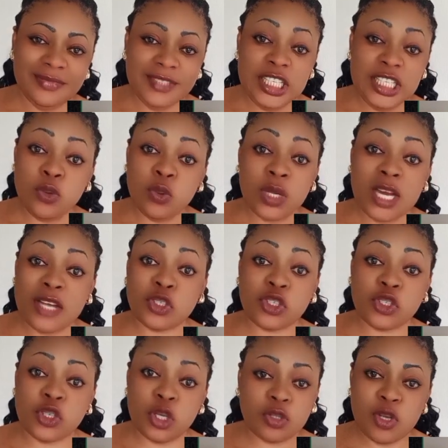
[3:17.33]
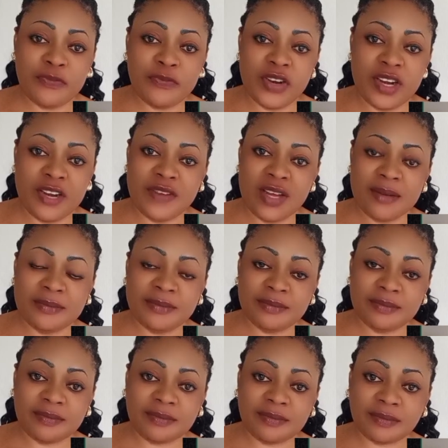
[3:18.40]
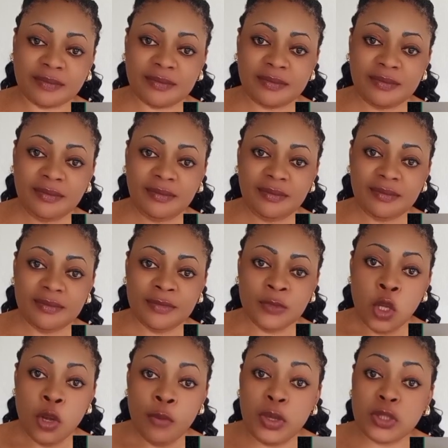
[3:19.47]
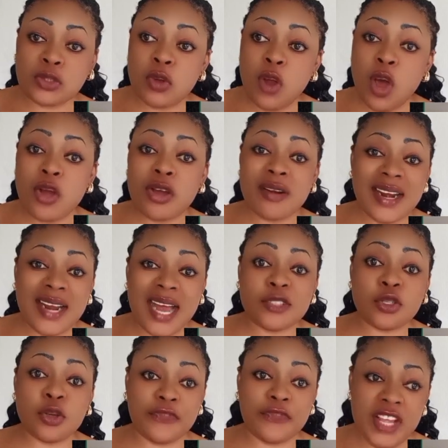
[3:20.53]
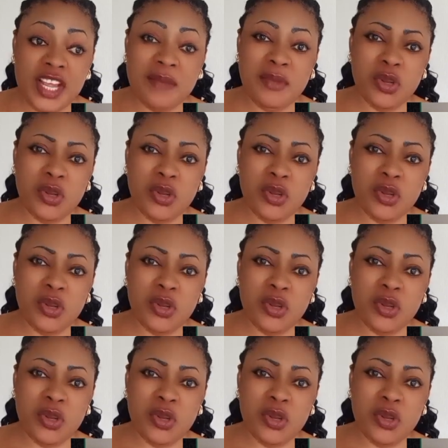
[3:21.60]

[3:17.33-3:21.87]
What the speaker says: You will now shut up forever. But luck ran out of him.